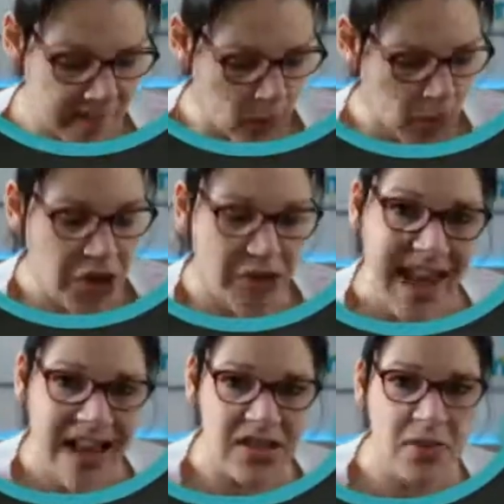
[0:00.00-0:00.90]
But what you
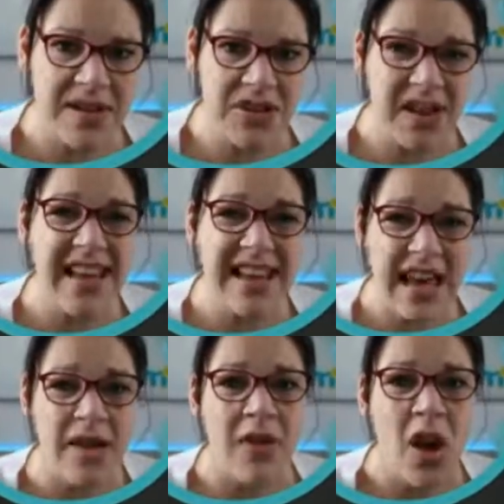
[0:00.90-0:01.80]
can do is you can
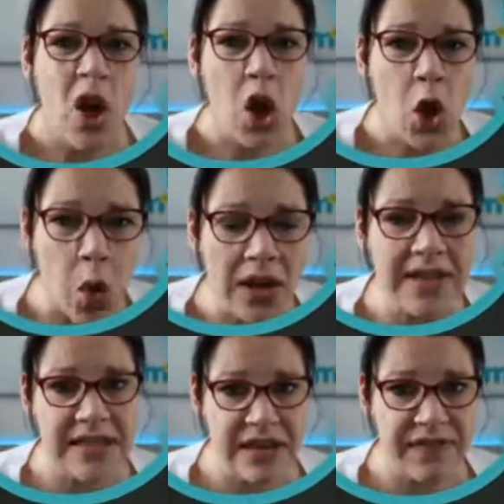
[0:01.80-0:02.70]
give
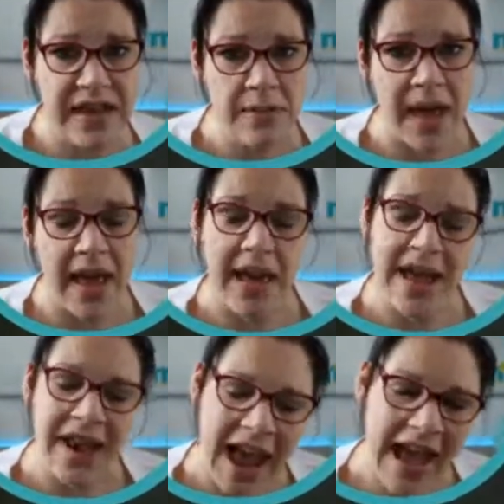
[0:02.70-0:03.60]
quality feedback
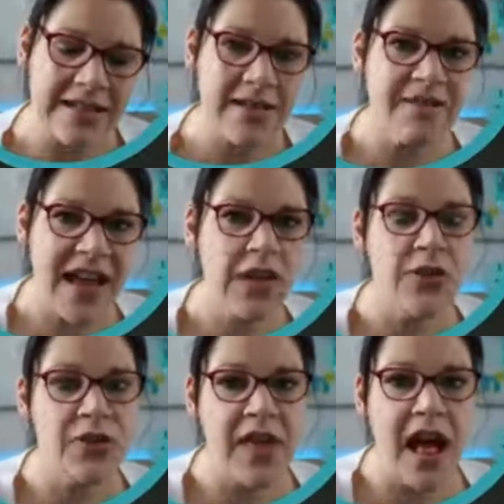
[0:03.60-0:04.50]
and add value
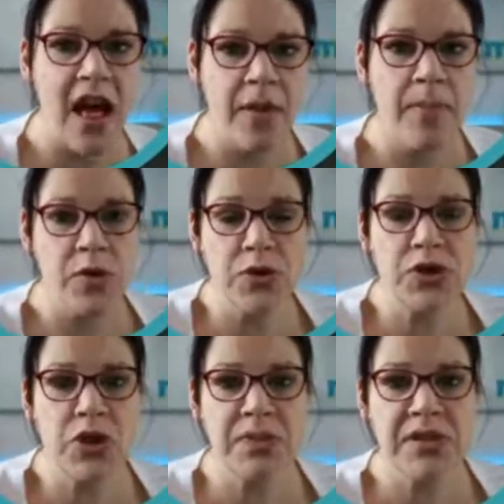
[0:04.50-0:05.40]
to that other
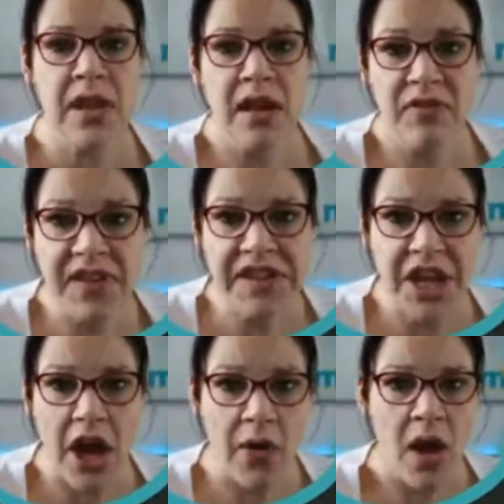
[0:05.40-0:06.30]
YouTuber's
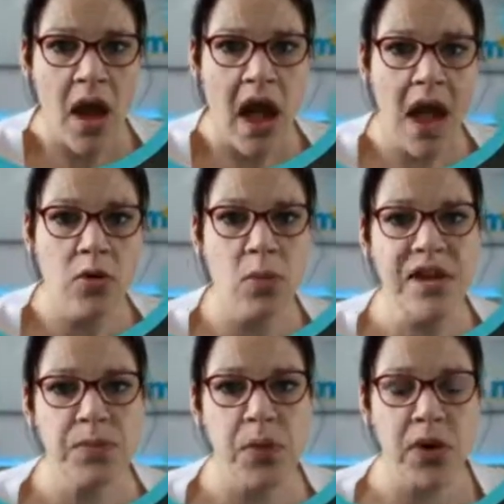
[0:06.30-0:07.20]
video, and
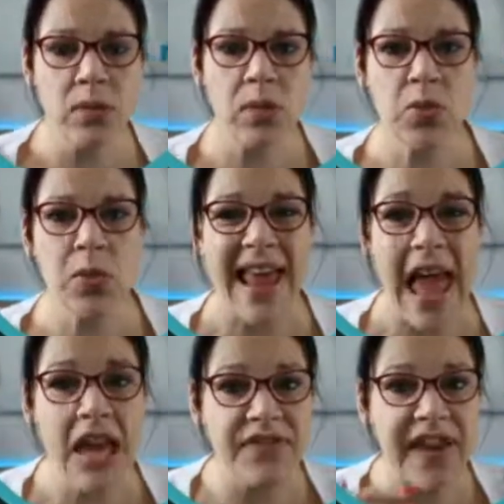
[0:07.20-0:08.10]
which will
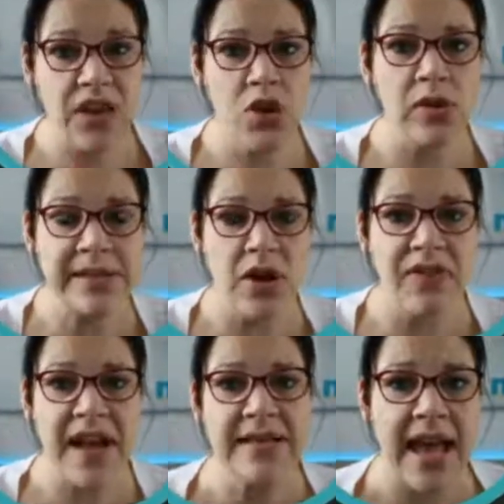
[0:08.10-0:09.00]
elevate yourself
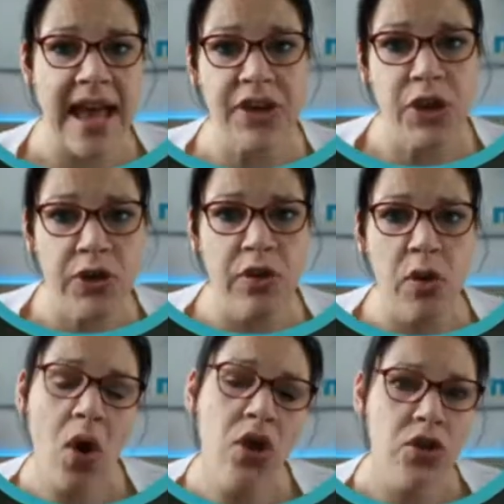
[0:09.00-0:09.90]
as a
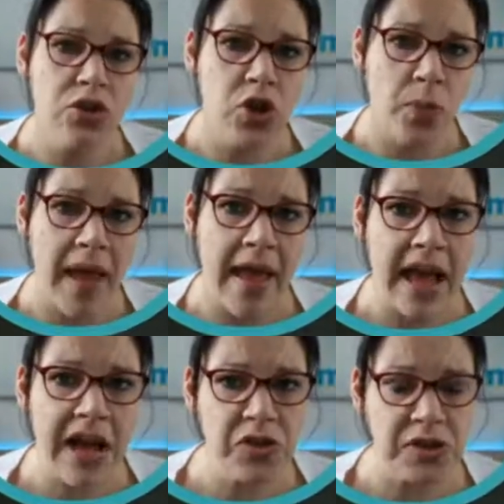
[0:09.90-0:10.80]
guru on your topic,
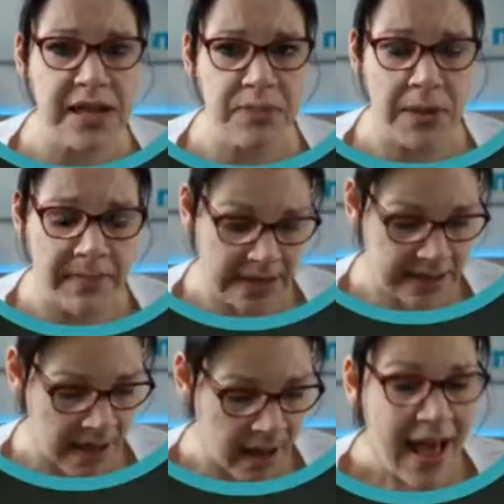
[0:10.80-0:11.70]
on your subject
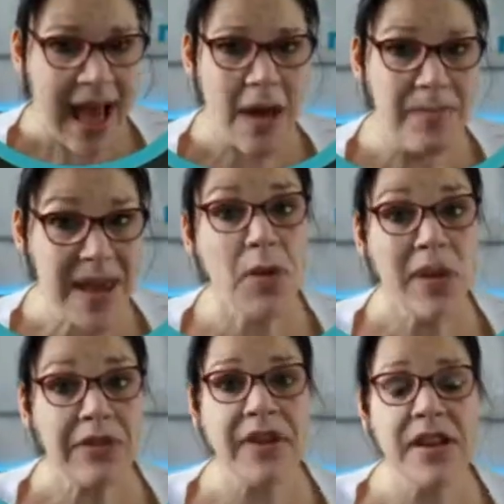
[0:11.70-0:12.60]
matter, and people
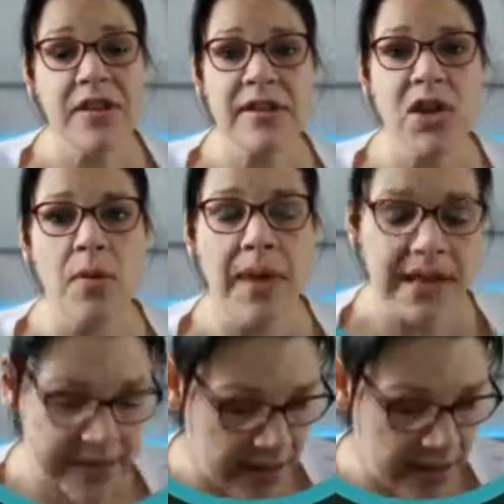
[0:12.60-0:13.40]
will find those comments.